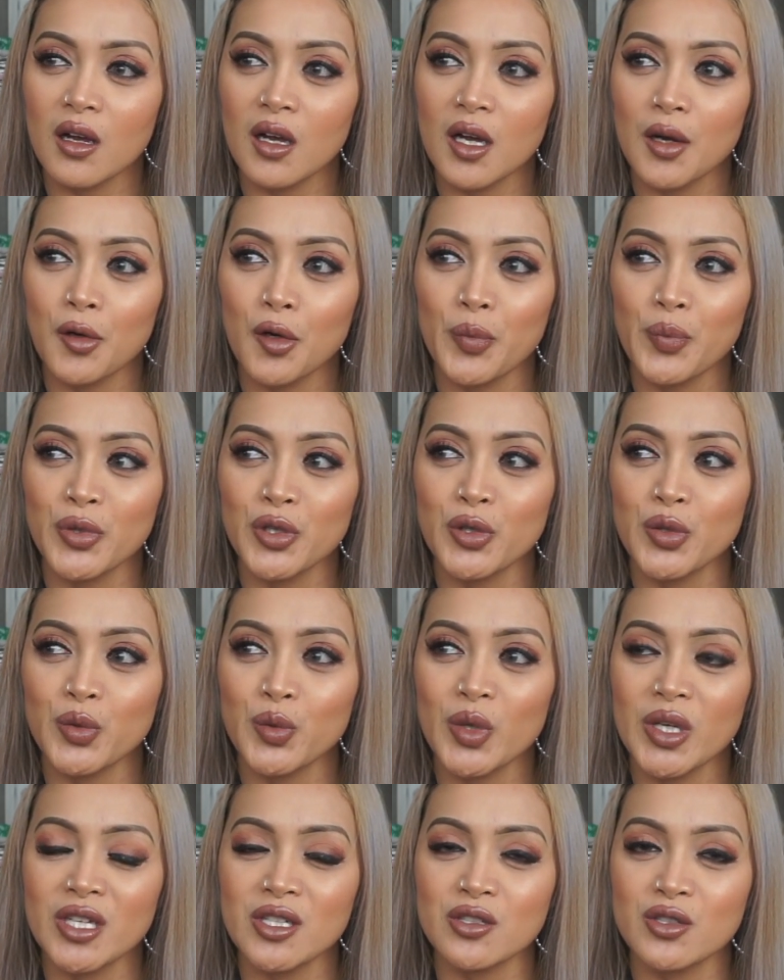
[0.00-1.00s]
I hope
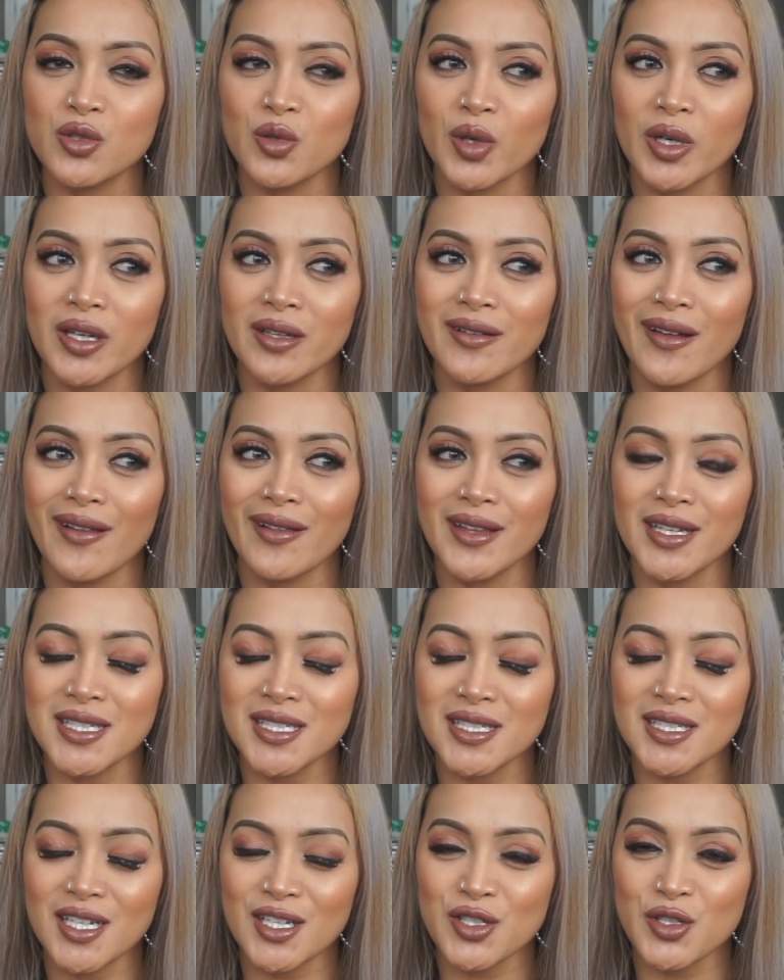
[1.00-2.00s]
you enjoyed
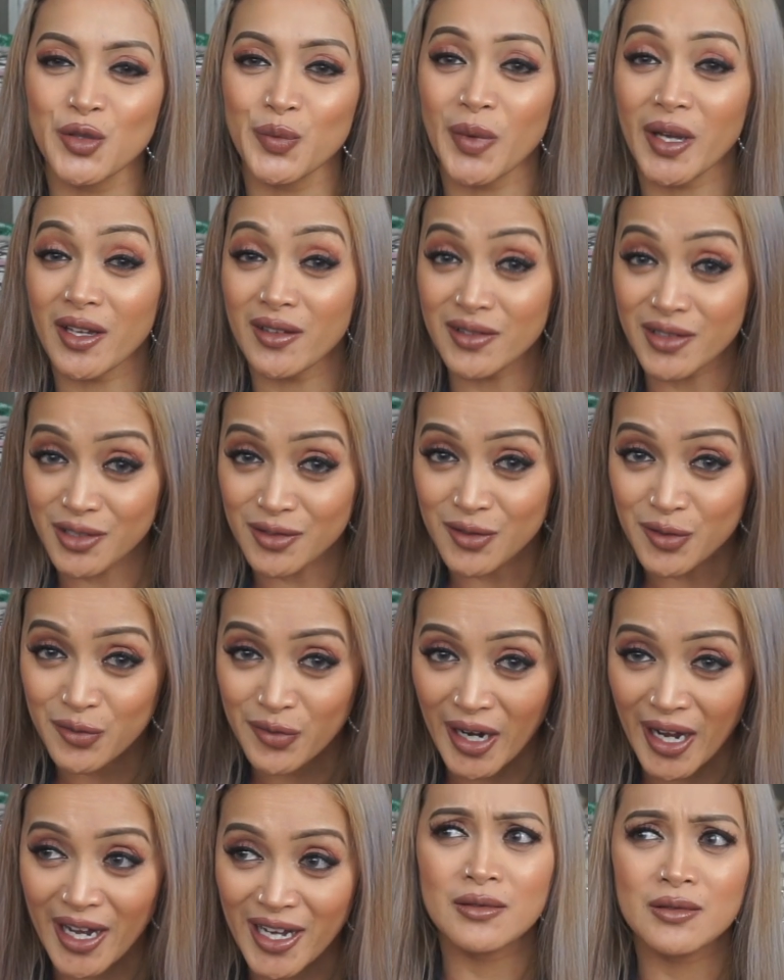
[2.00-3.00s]
listening to my little
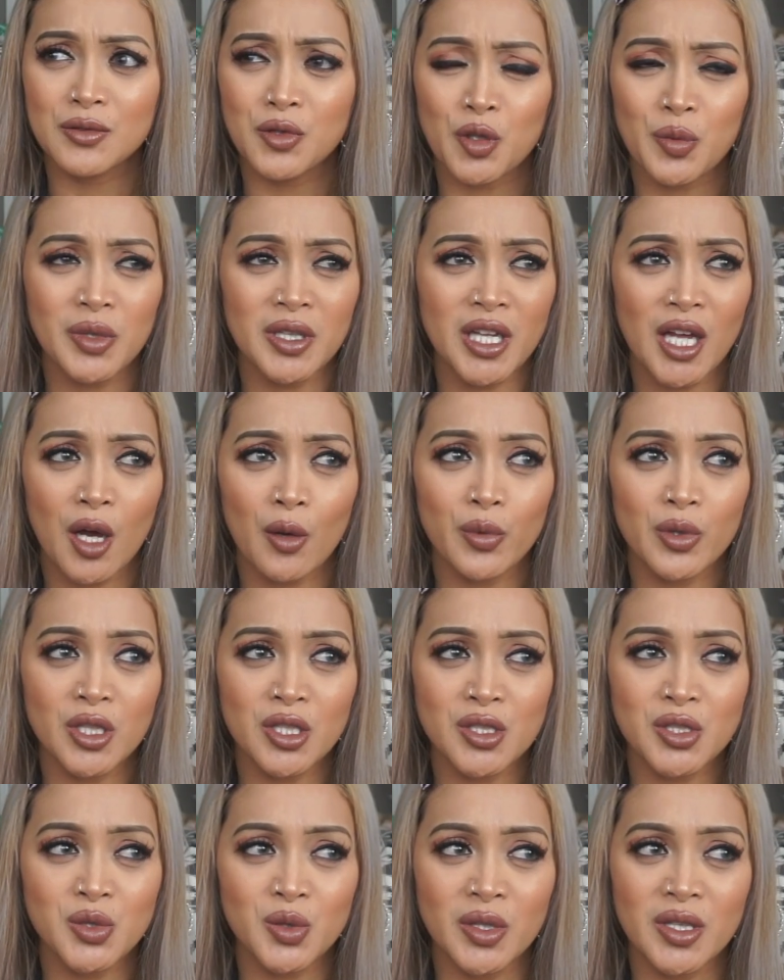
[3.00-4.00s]
rant. Normally I
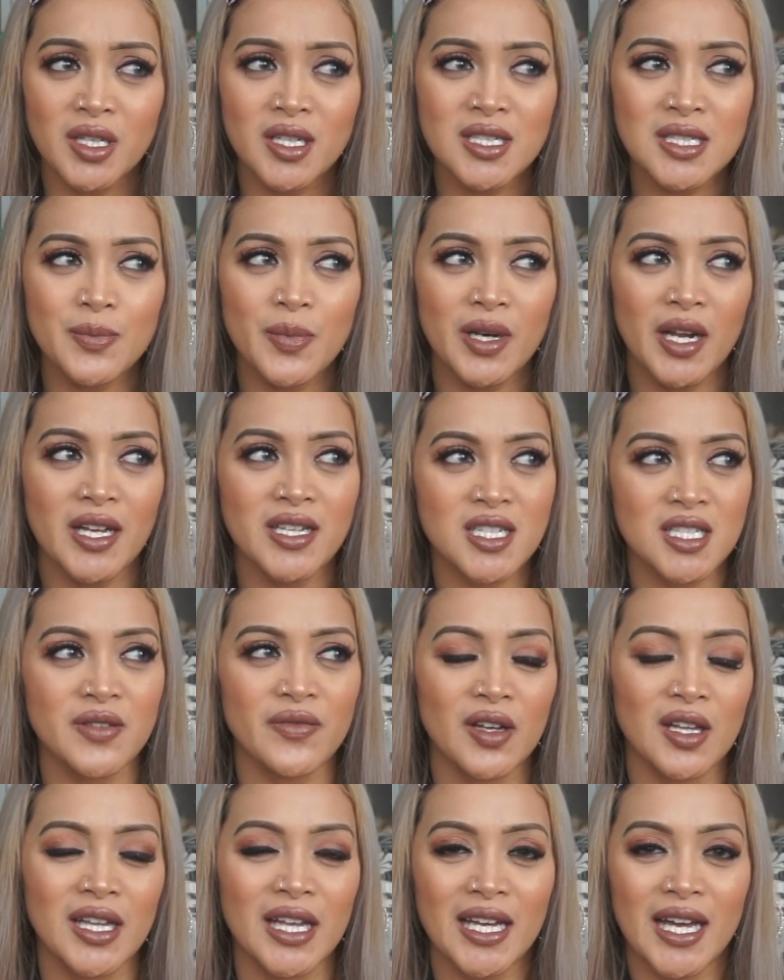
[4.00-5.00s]
wouldn't do this, but I just
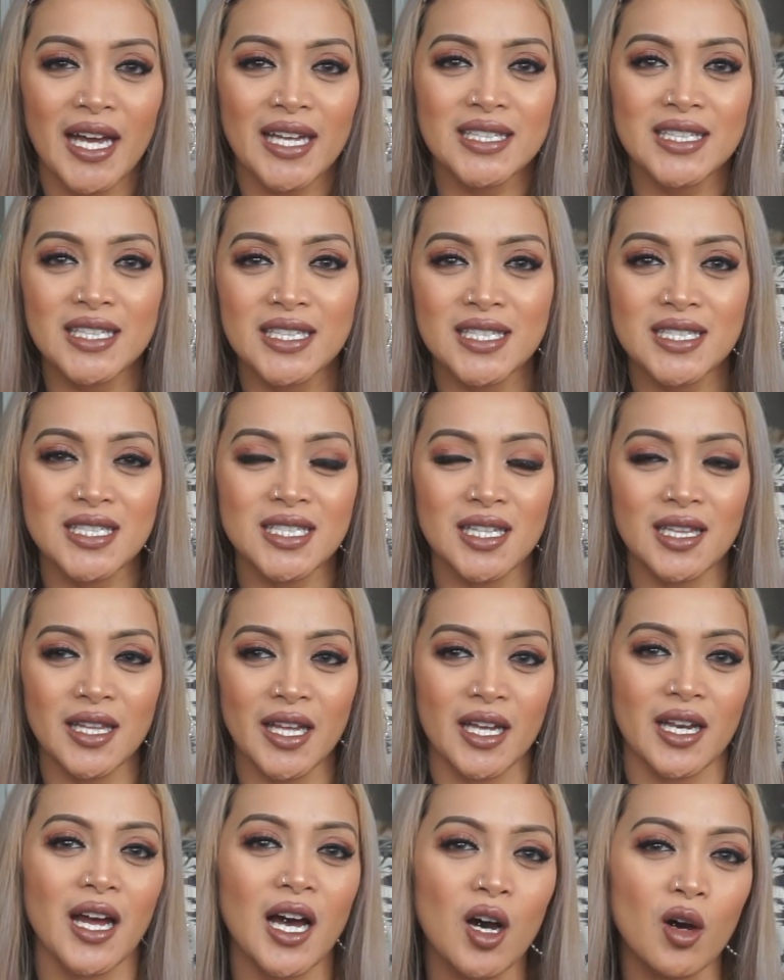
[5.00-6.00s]
felt like I needed to
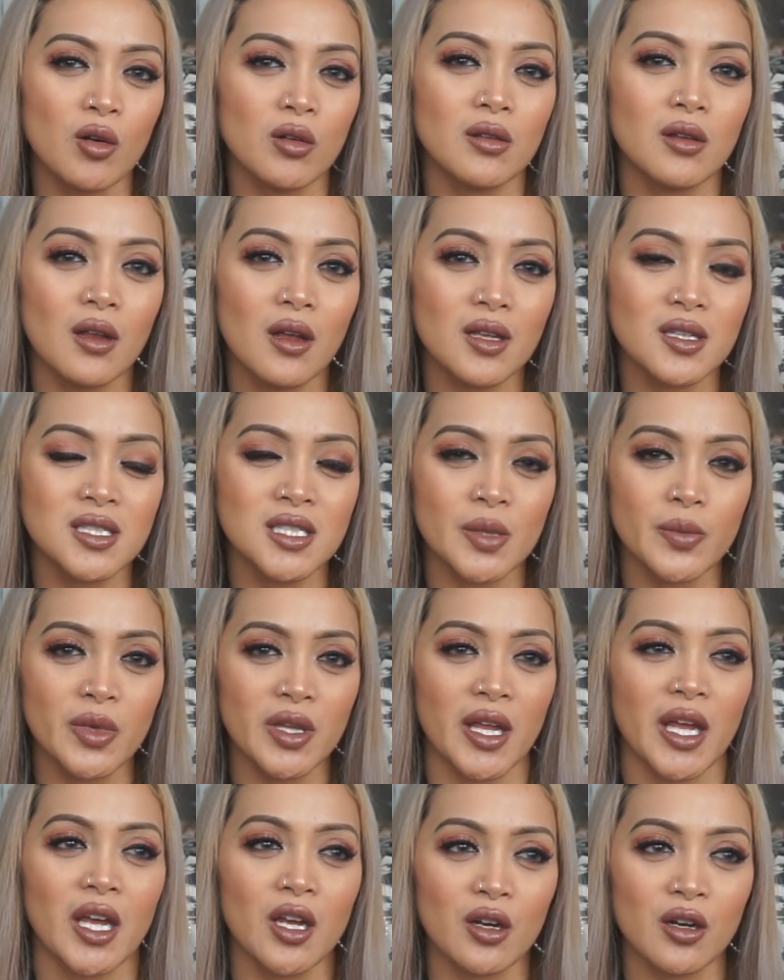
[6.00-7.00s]
let out some of
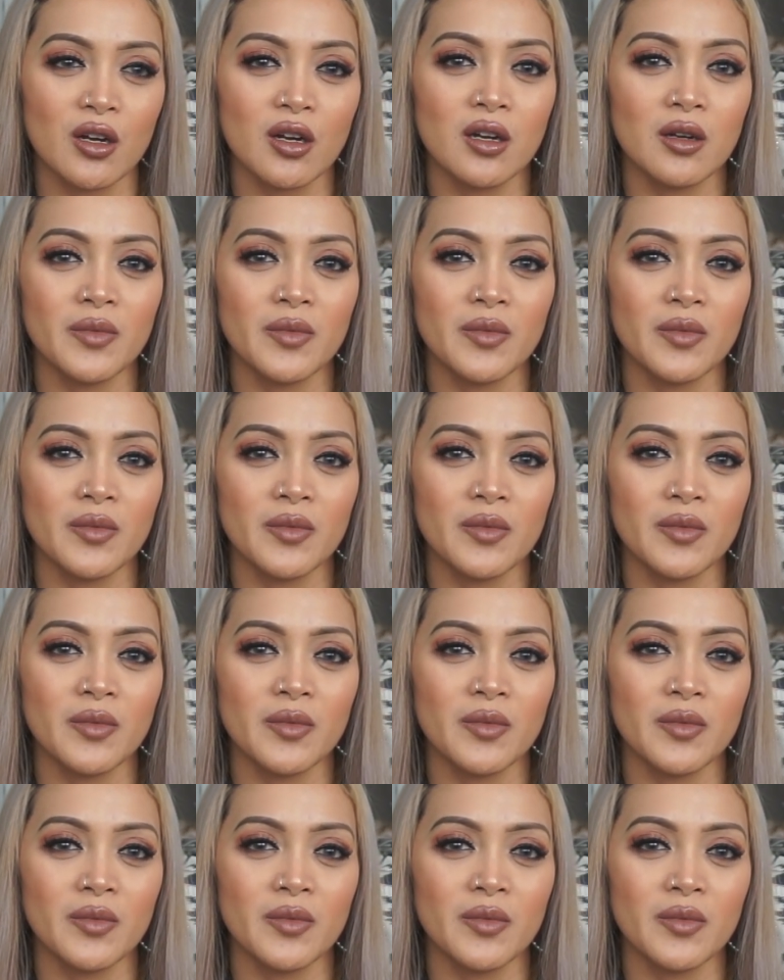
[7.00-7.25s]
the anger.